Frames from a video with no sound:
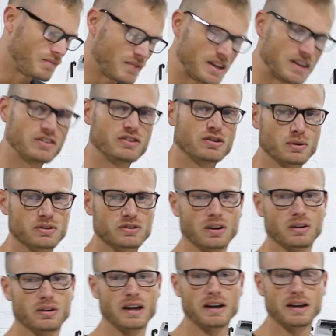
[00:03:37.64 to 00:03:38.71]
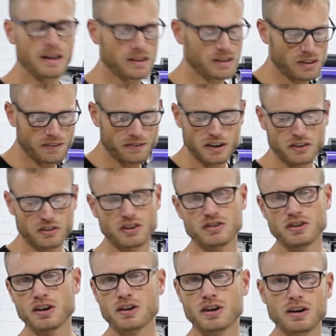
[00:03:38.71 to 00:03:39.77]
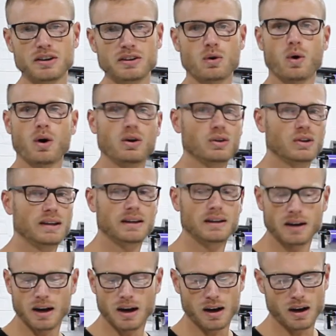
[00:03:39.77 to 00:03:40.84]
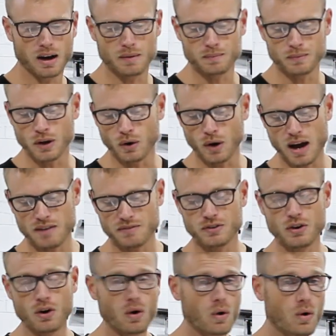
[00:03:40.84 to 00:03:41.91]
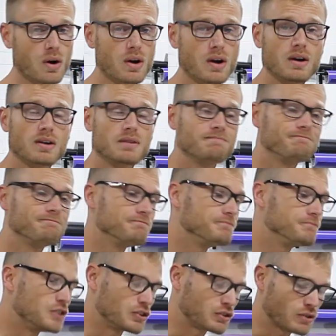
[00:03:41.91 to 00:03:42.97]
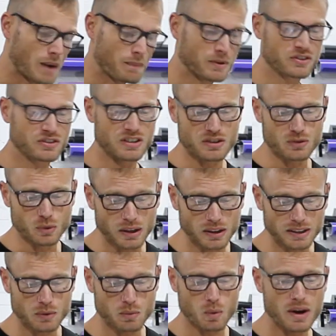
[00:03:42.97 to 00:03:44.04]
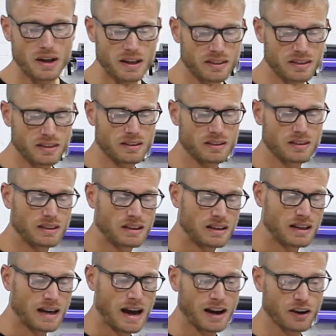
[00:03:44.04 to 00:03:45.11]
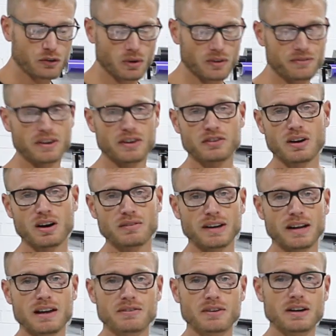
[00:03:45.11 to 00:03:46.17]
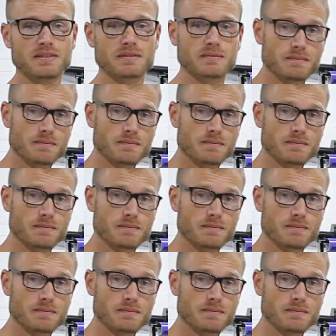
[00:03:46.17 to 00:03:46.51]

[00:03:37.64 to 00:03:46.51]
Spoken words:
easy to install, okay? The finishes are good quality. You know, I have no discrepancies really with the actual finish of an Avery